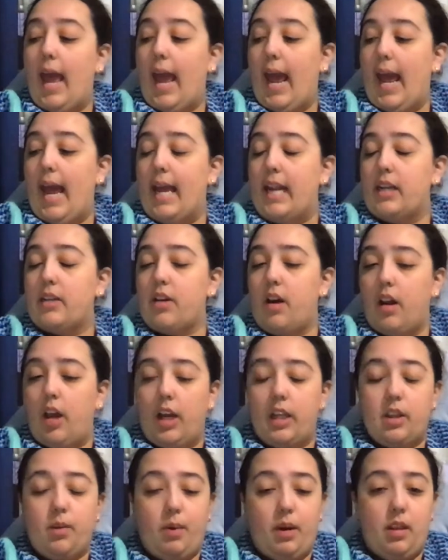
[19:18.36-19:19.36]
And I
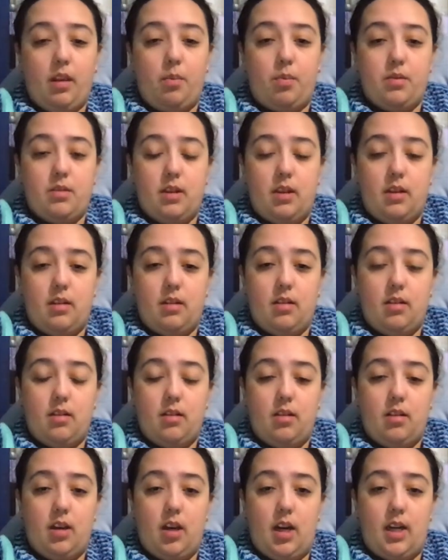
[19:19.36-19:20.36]
like the way they present
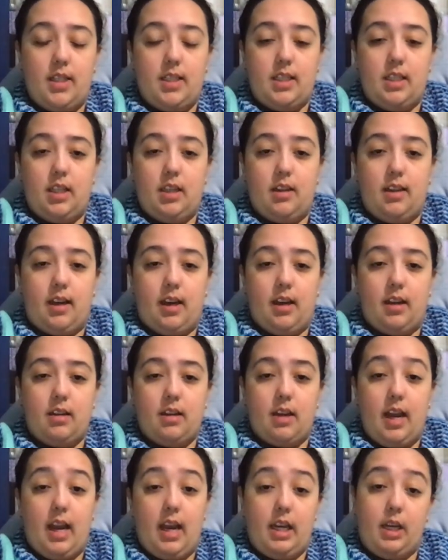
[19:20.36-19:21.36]
the idea that
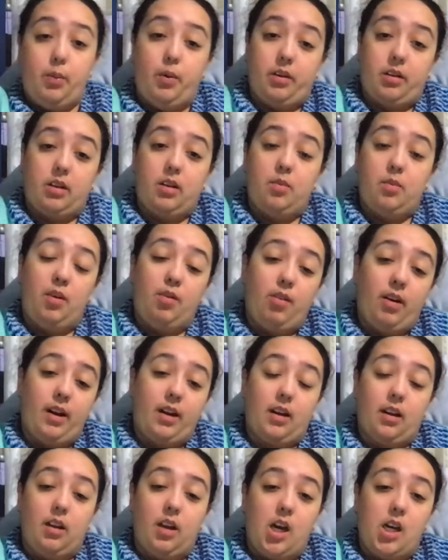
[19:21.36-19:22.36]
anyone can be
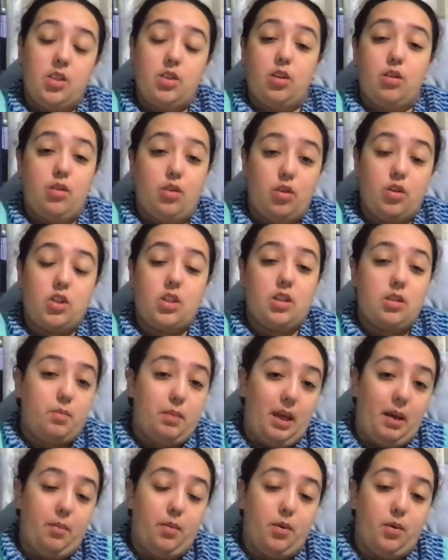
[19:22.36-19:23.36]
radicalized, not just
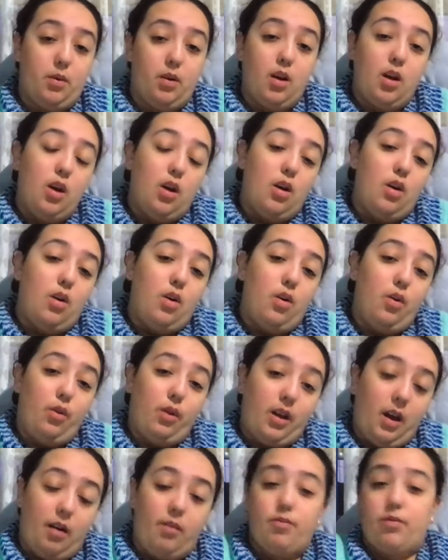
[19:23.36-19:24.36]
people who
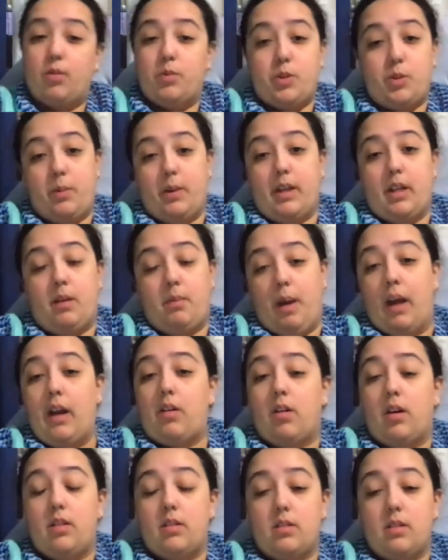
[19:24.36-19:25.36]
come from traumatic
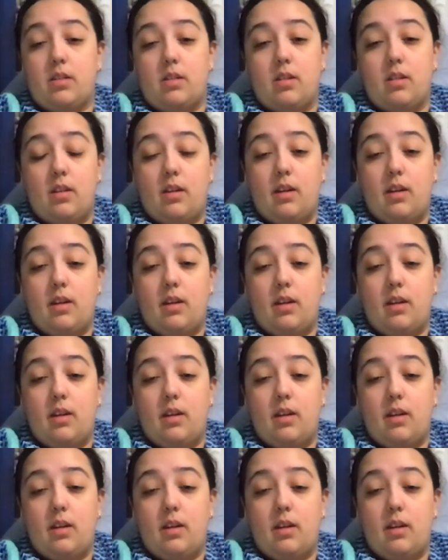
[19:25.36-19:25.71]
backgrounds.